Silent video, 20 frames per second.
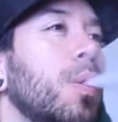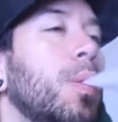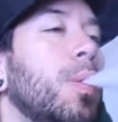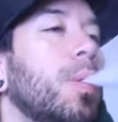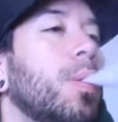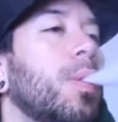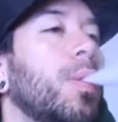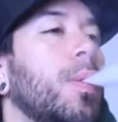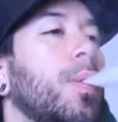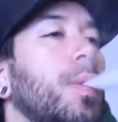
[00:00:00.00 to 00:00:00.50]
and
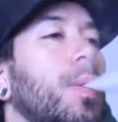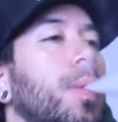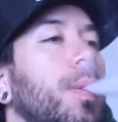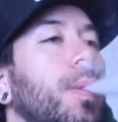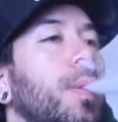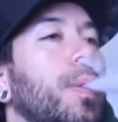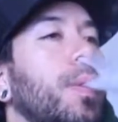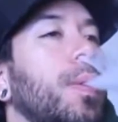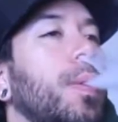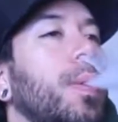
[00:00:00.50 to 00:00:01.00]
lime.
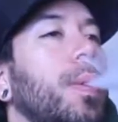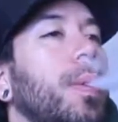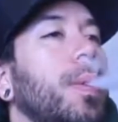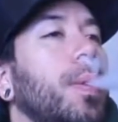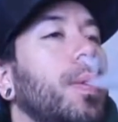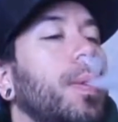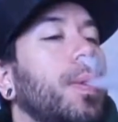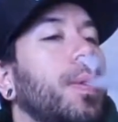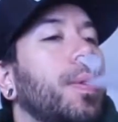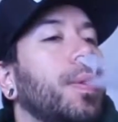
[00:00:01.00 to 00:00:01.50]
It's nice and
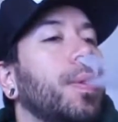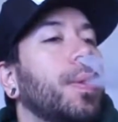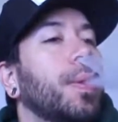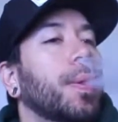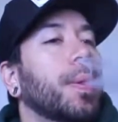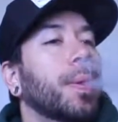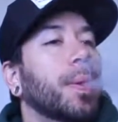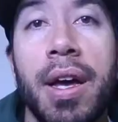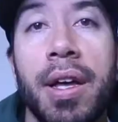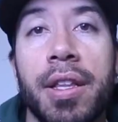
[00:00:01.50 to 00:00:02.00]
sweet too.
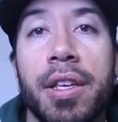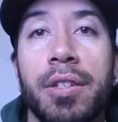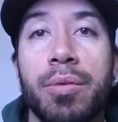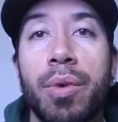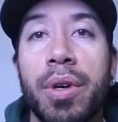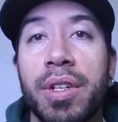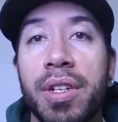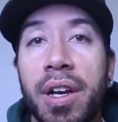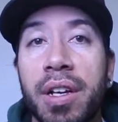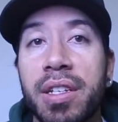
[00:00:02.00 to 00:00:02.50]
This
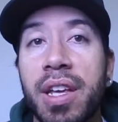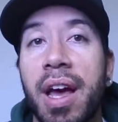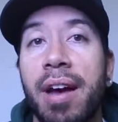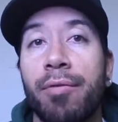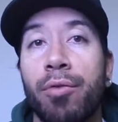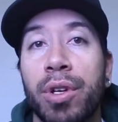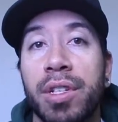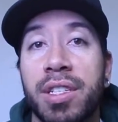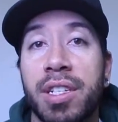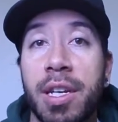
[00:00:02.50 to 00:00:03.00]
one does have
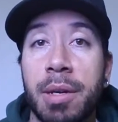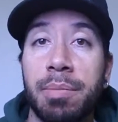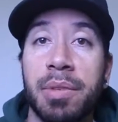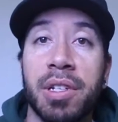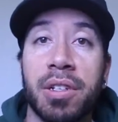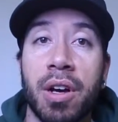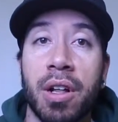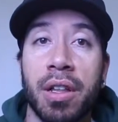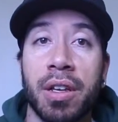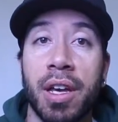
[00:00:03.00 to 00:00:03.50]
what Steeped is
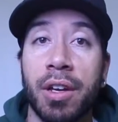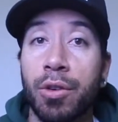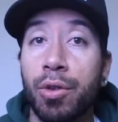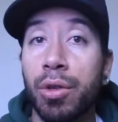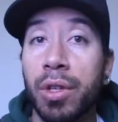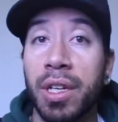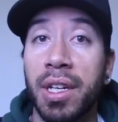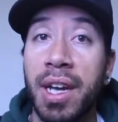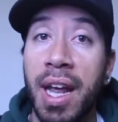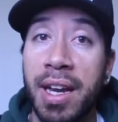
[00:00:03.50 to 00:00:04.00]
calling a
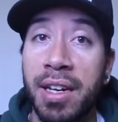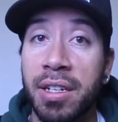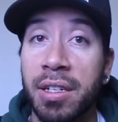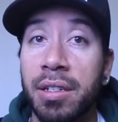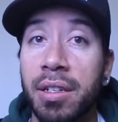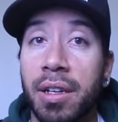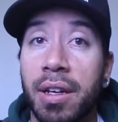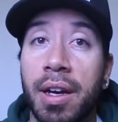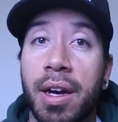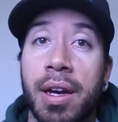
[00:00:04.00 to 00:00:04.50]
coolant
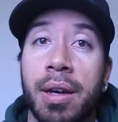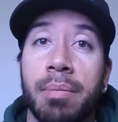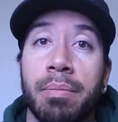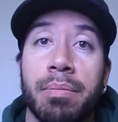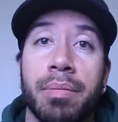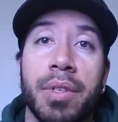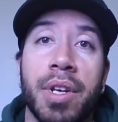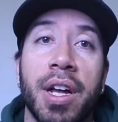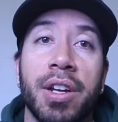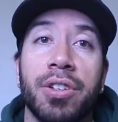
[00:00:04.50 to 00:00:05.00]
agent.
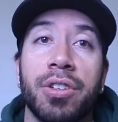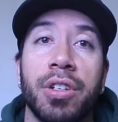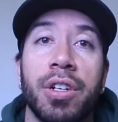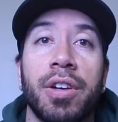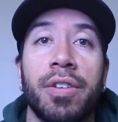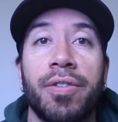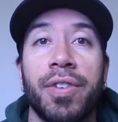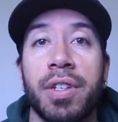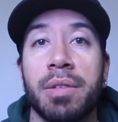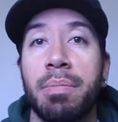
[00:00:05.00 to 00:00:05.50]
I'm not sure
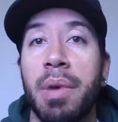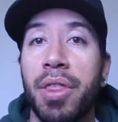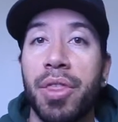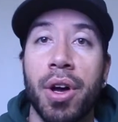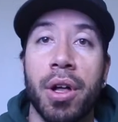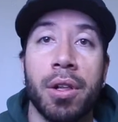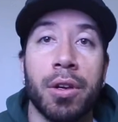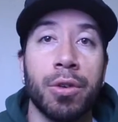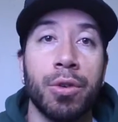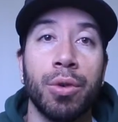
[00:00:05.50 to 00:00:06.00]
if it's
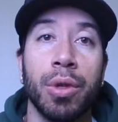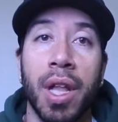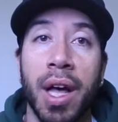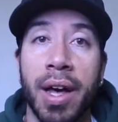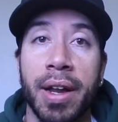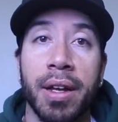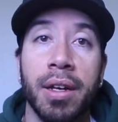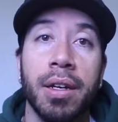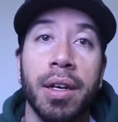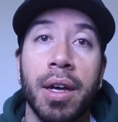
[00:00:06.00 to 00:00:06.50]
menthol or
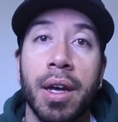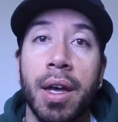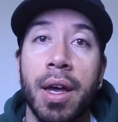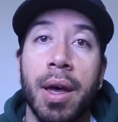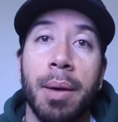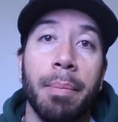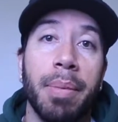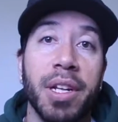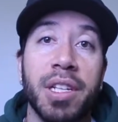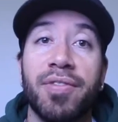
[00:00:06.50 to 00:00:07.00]
coolata,
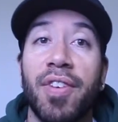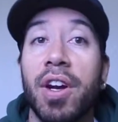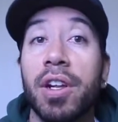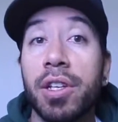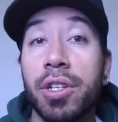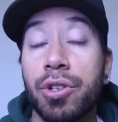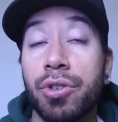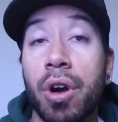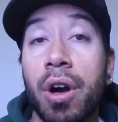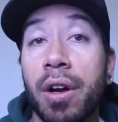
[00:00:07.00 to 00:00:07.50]
but it's fairly
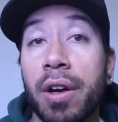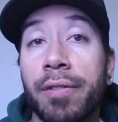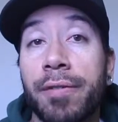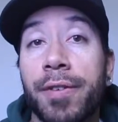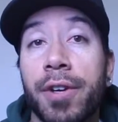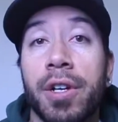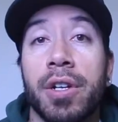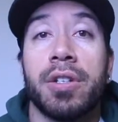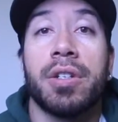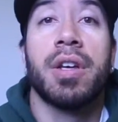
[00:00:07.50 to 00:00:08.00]
strong at
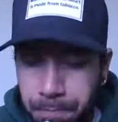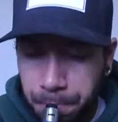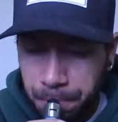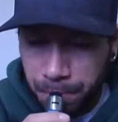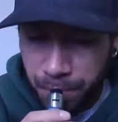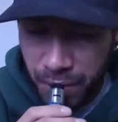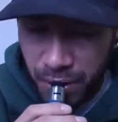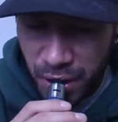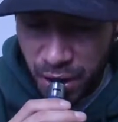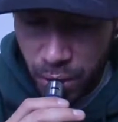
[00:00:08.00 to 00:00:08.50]
first,
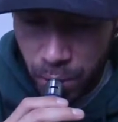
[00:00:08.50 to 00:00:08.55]
at least